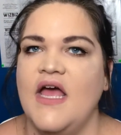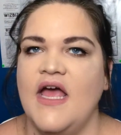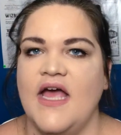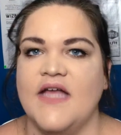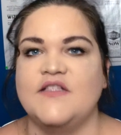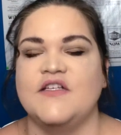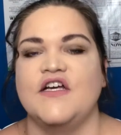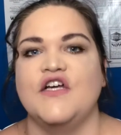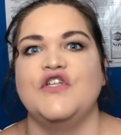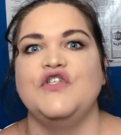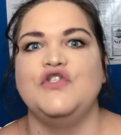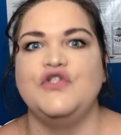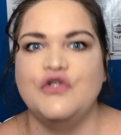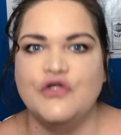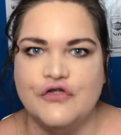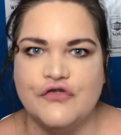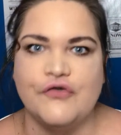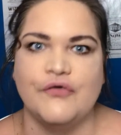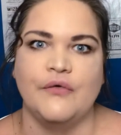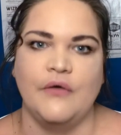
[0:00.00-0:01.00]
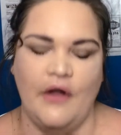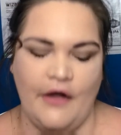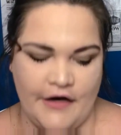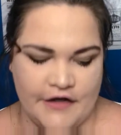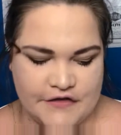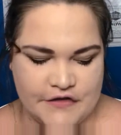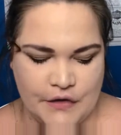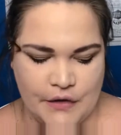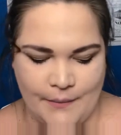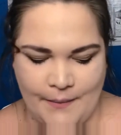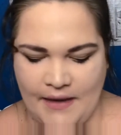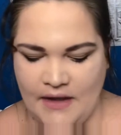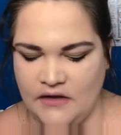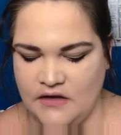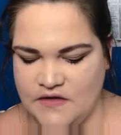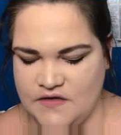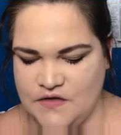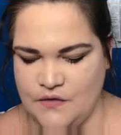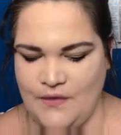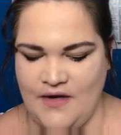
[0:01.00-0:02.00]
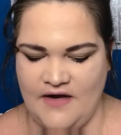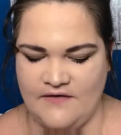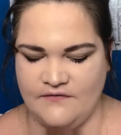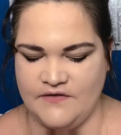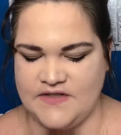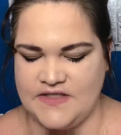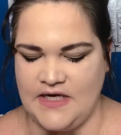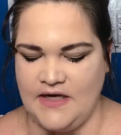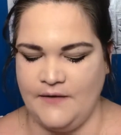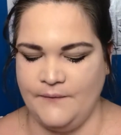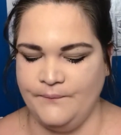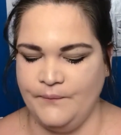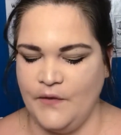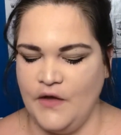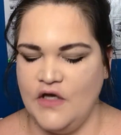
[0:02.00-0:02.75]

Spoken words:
It's like a neutral eyeshadow palette, so an everyday.